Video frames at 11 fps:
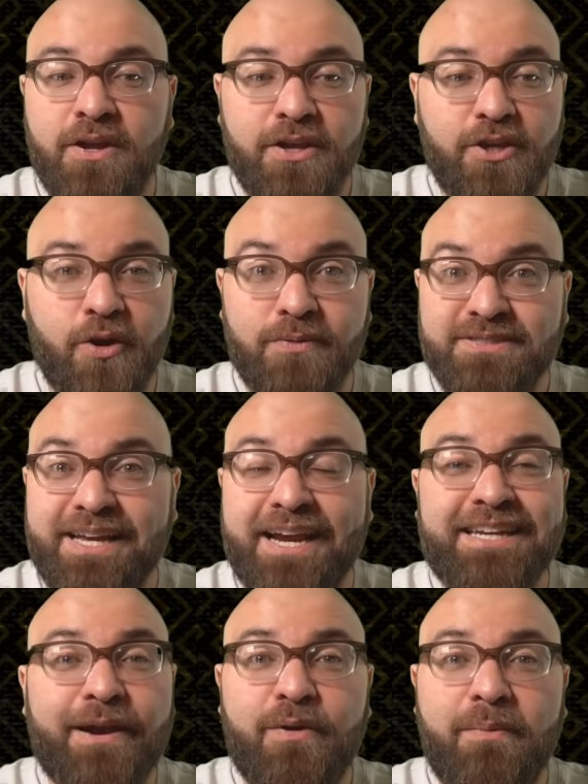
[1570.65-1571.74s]
you know,
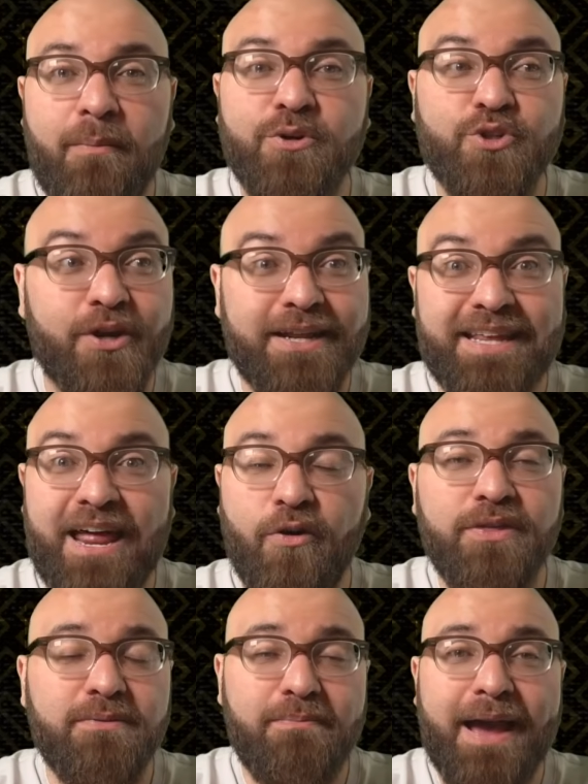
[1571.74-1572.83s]
secondary members are going to get
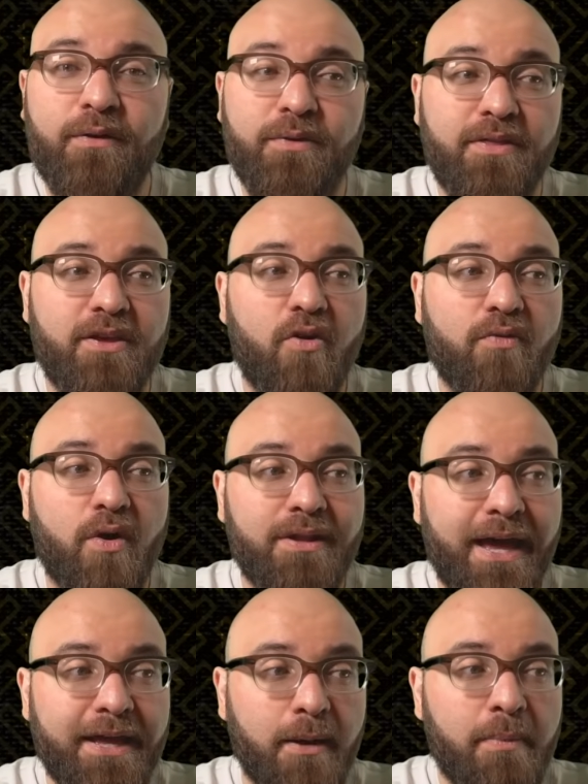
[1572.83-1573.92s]
healthy and back within the overall
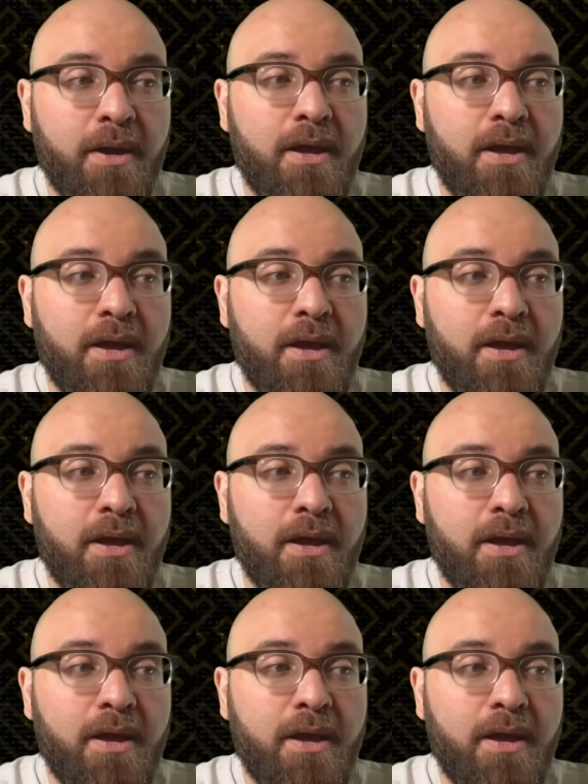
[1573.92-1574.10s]
lineup,